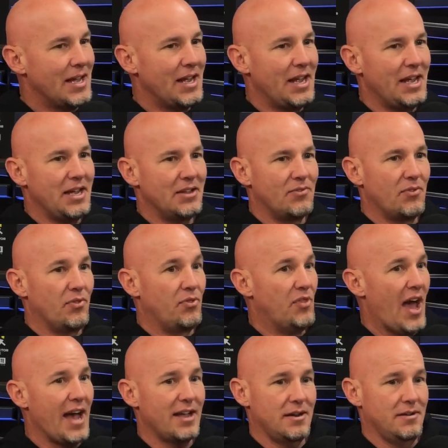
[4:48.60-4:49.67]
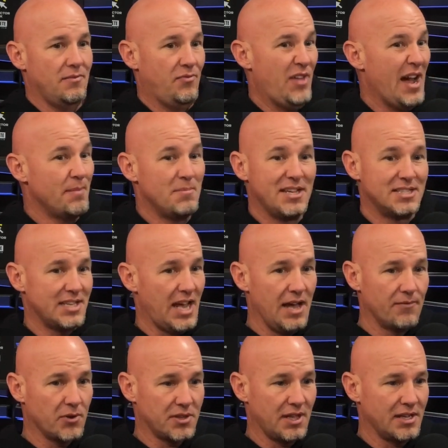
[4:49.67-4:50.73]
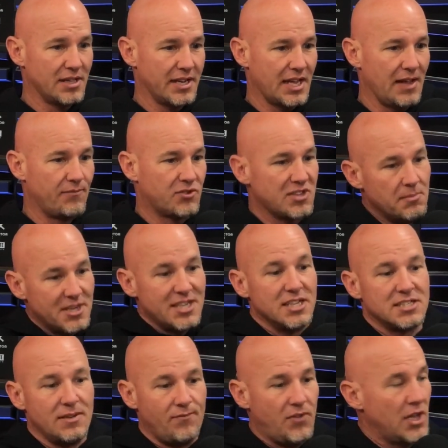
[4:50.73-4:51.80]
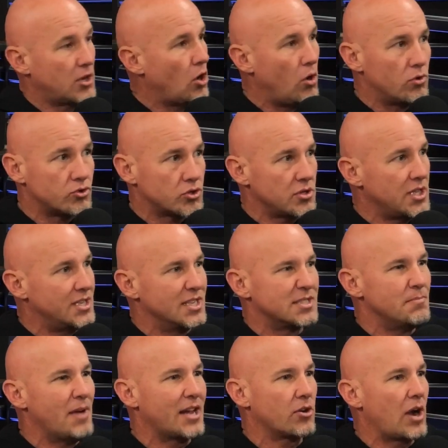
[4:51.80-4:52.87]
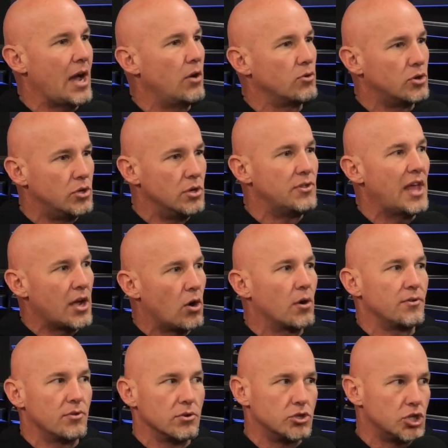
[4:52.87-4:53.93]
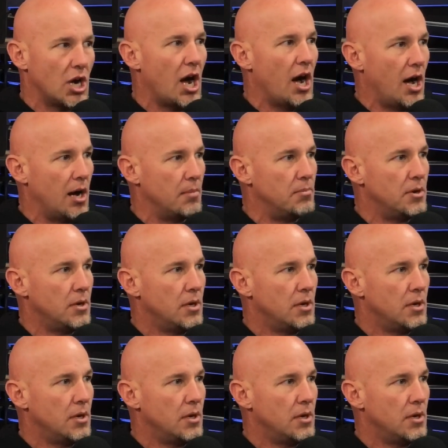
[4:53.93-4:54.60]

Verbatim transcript: And that that means everything. Like if somebody doesn't fit culturally, it doesn't matter how good they are at their job.